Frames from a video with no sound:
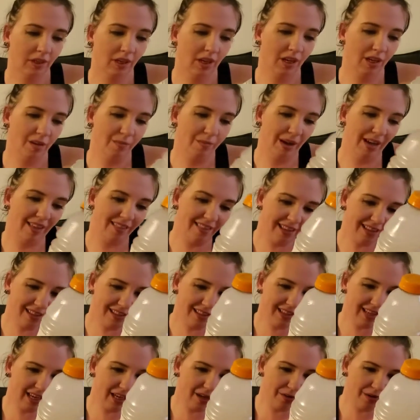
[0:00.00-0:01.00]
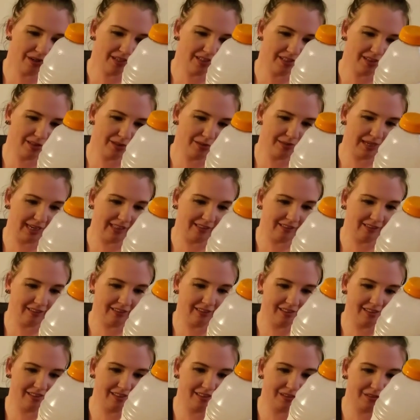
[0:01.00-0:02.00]
I think the Gatorade Zero
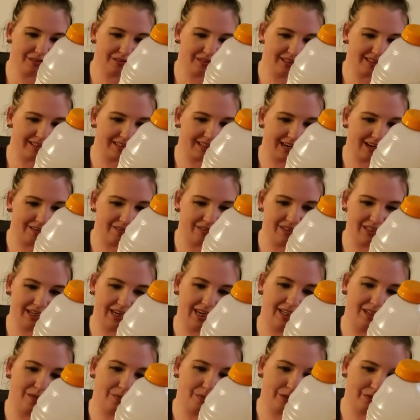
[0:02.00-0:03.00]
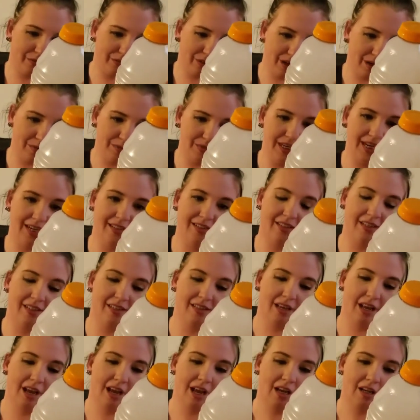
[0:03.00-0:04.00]
technically still does have a tiny bit of carbs. Yeah, it
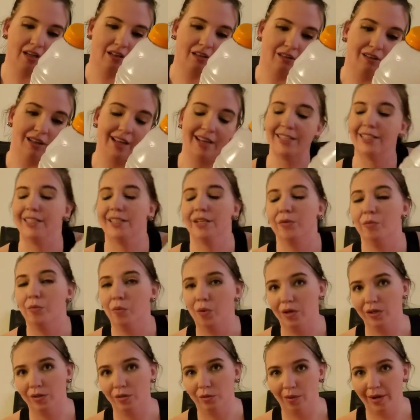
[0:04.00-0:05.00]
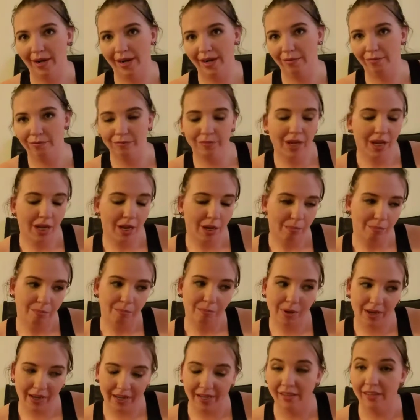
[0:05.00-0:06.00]
says less than 1 gram,
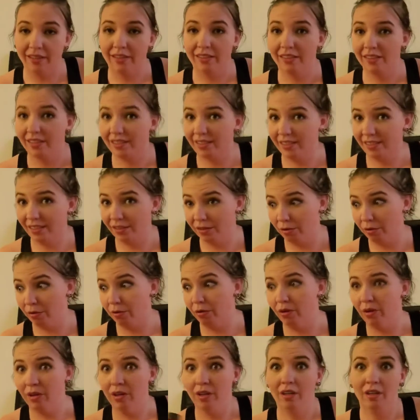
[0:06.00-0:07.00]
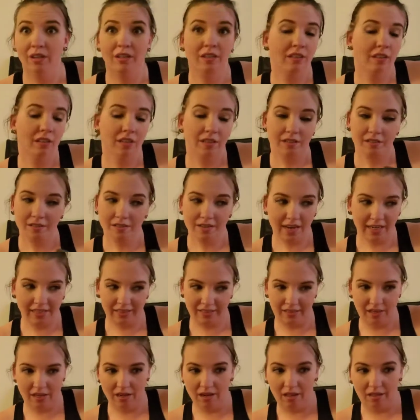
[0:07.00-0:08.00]
but still
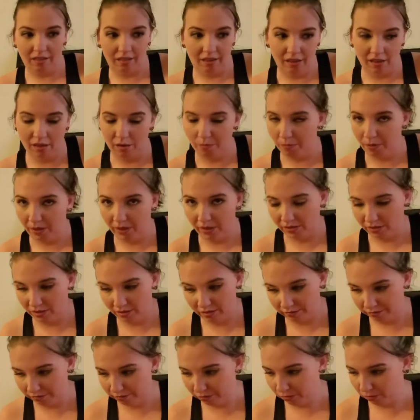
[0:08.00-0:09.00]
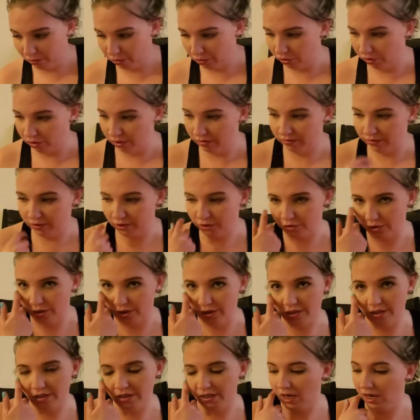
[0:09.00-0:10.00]
next to nothing compared to the full sugar
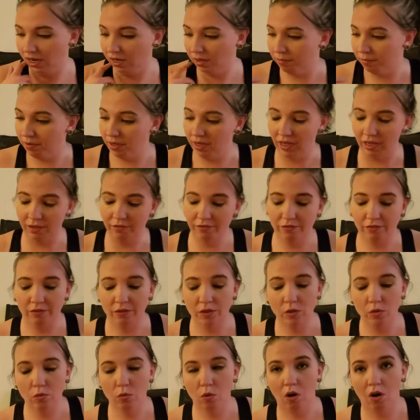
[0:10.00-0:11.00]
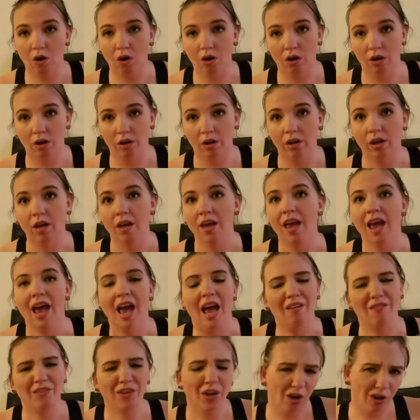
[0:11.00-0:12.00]
versions. If you are
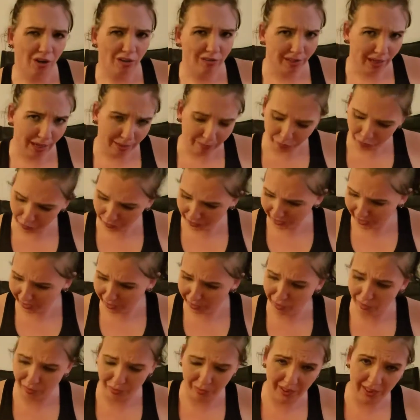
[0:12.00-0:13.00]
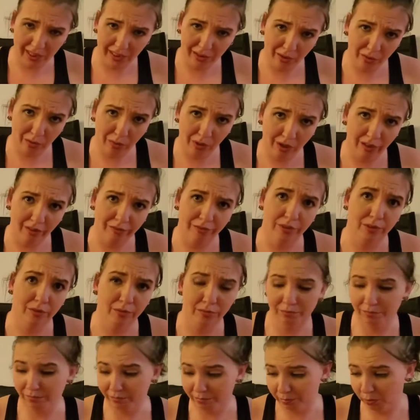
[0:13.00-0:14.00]
having a hard time drinking just regular water, if
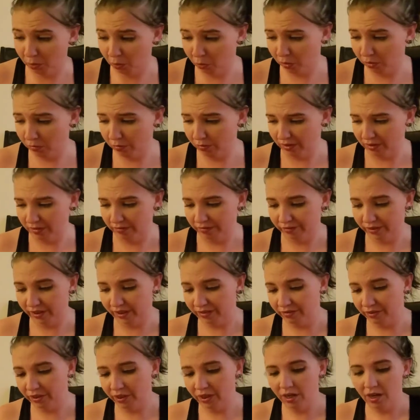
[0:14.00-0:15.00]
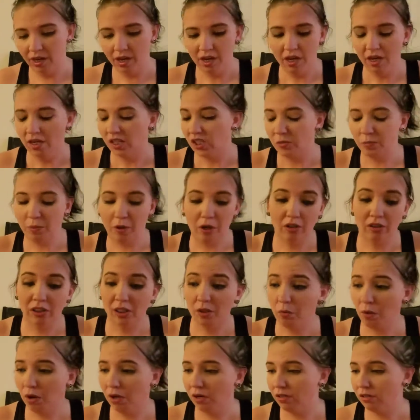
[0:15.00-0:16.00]
you're bored with the flavor,
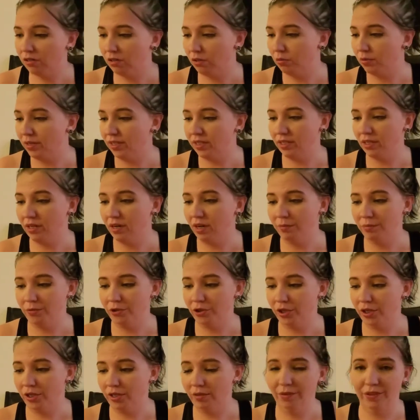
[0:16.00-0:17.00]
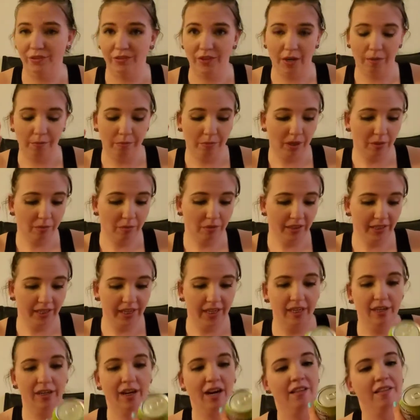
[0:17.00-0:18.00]
sparkling water is always an option. We've got bubbly
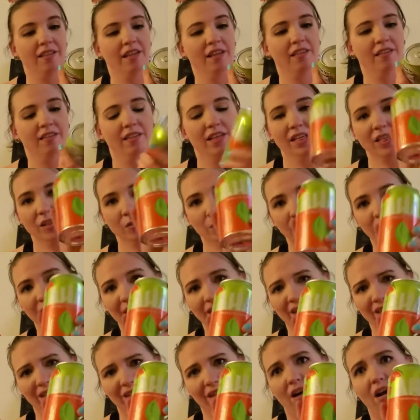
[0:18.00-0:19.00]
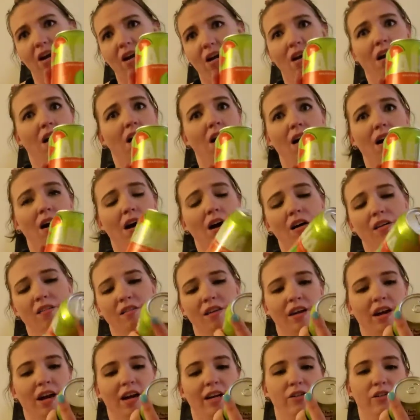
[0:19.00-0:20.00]
here, and then this brand is Aha
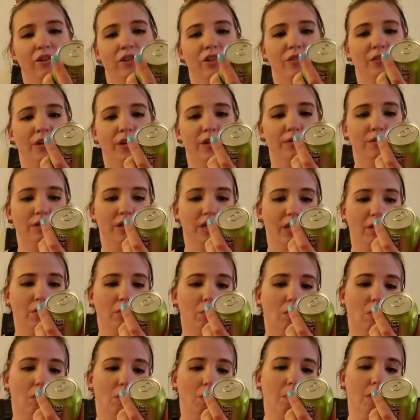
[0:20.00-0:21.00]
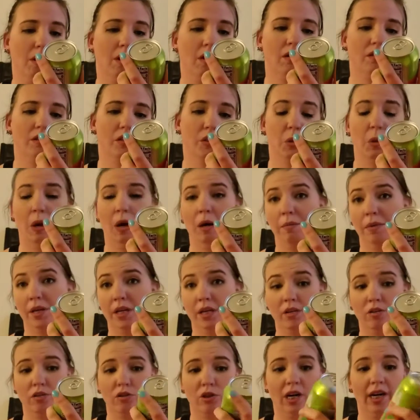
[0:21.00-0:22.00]
that I just found at Walmart, so I'm
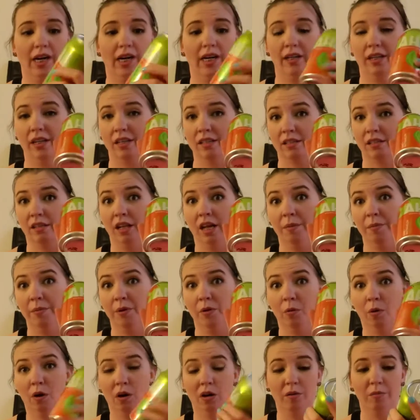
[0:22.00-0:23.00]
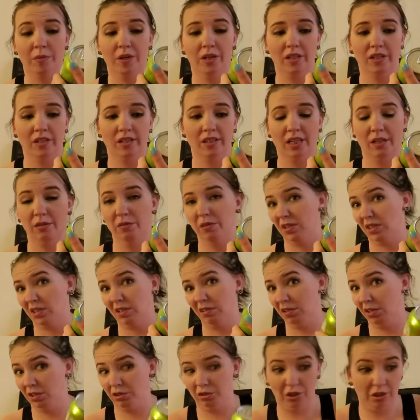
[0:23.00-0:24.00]
going to try it because lime and watermelon sounds
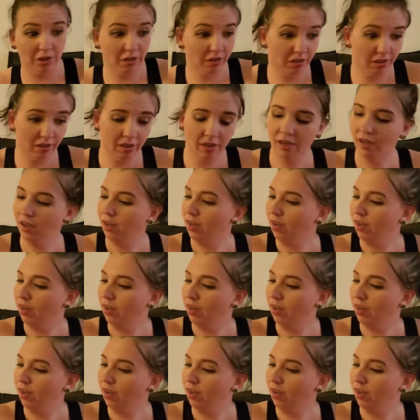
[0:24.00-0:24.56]
delicious.